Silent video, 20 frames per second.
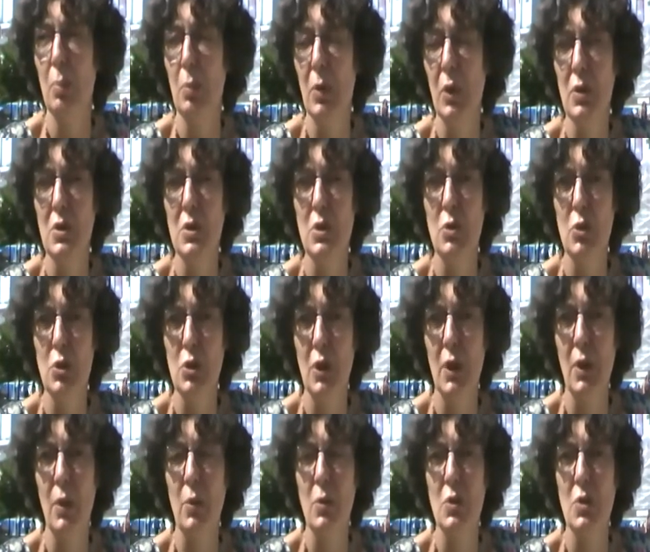Martin
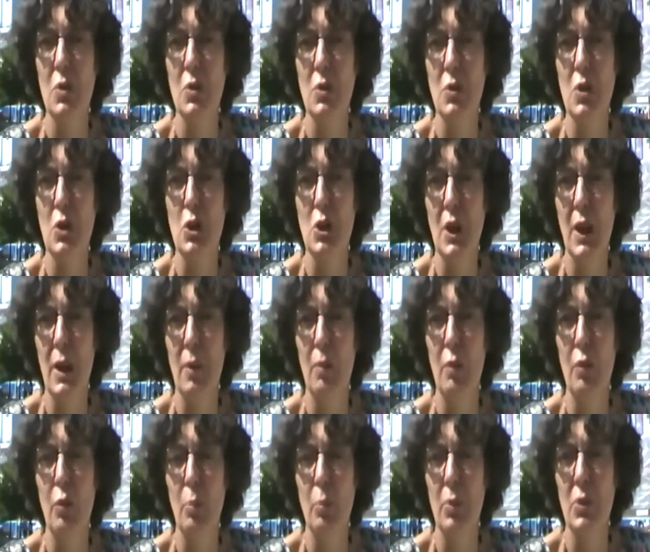Jones, who's the chair
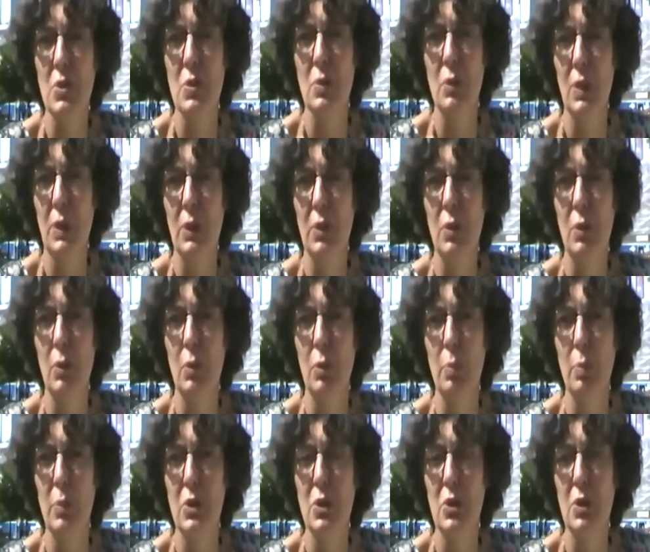of the Bristol Clinical
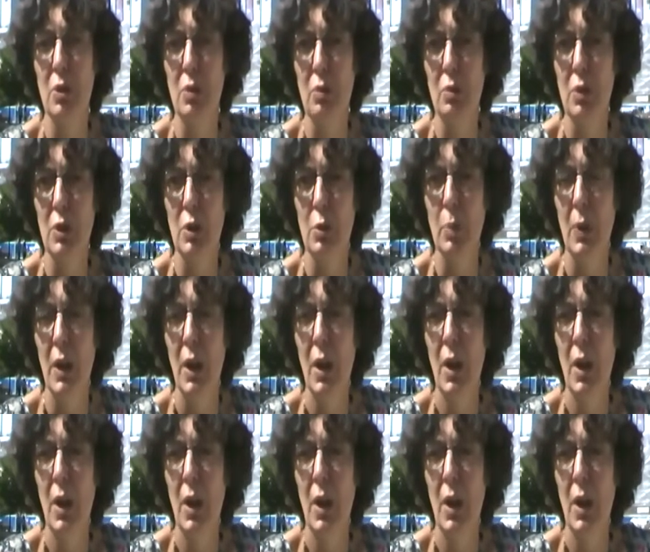Commissioning Group.